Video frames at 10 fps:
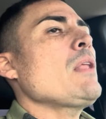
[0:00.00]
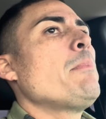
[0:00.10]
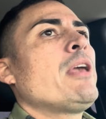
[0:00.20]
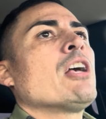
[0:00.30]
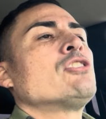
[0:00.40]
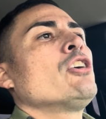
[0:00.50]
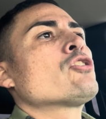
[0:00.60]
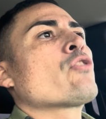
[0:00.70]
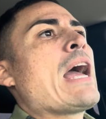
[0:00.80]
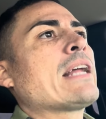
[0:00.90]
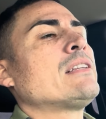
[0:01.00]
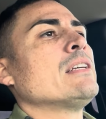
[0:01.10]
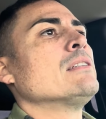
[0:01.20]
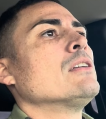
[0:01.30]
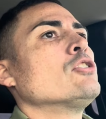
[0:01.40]
because they're
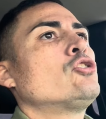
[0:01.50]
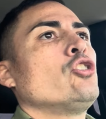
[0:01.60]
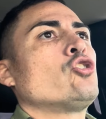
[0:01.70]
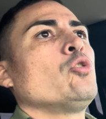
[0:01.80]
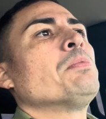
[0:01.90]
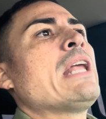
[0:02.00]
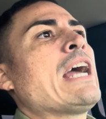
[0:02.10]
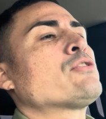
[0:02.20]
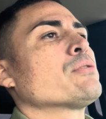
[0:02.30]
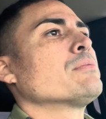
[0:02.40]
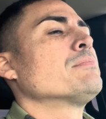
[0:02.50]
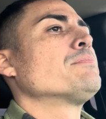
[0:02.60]
attracted to the supernatural.